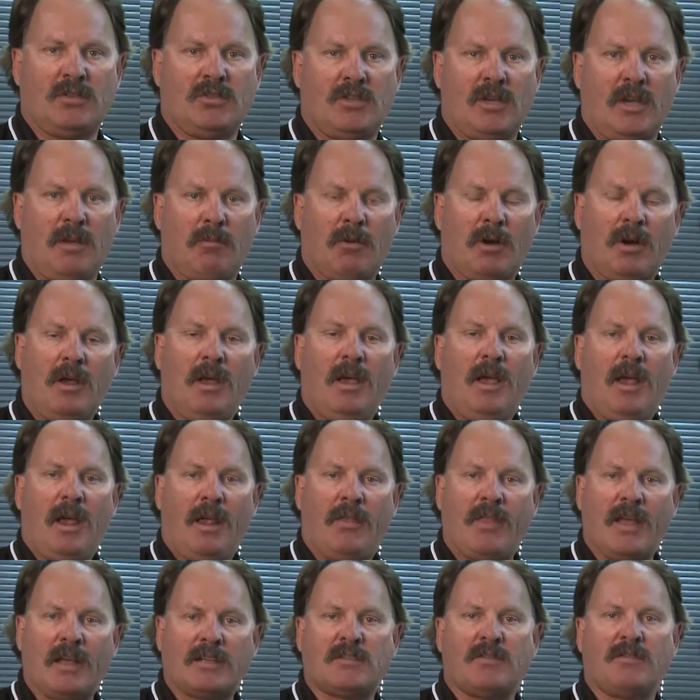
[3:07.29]
chamber,
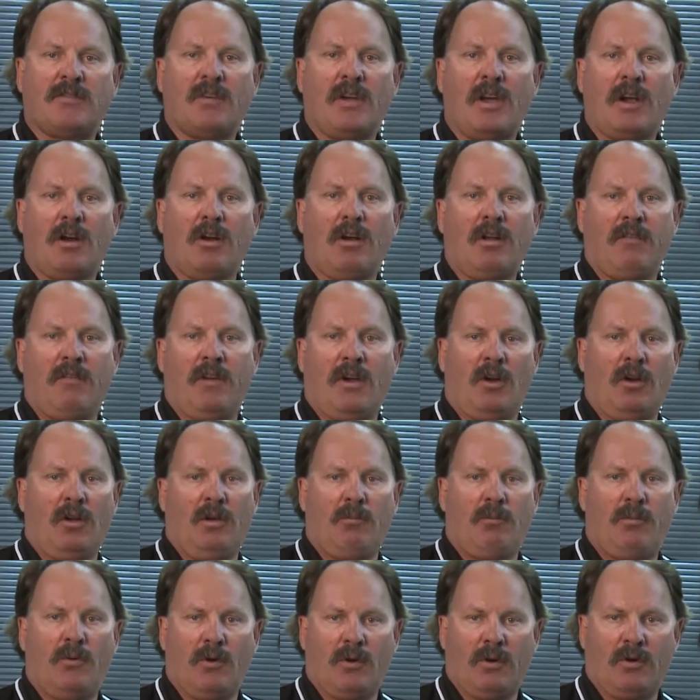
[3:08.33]
and that's very, very
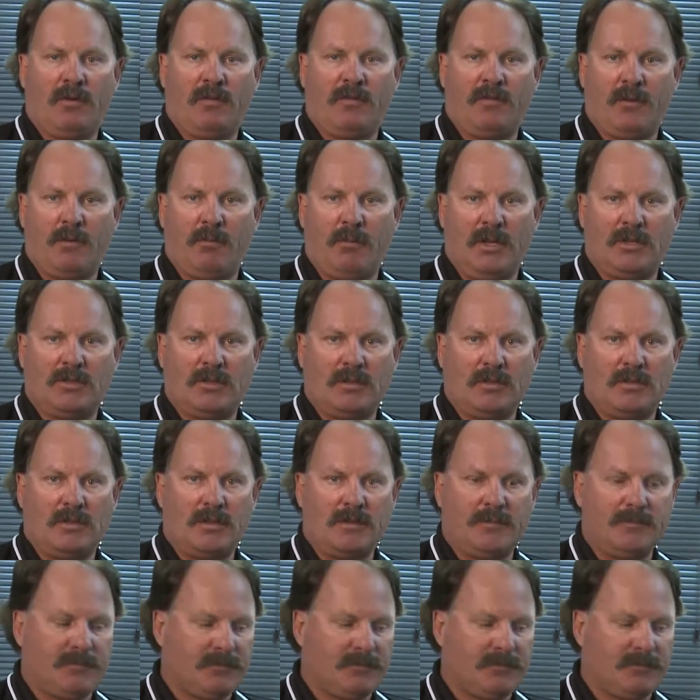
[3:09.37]
important for emissions.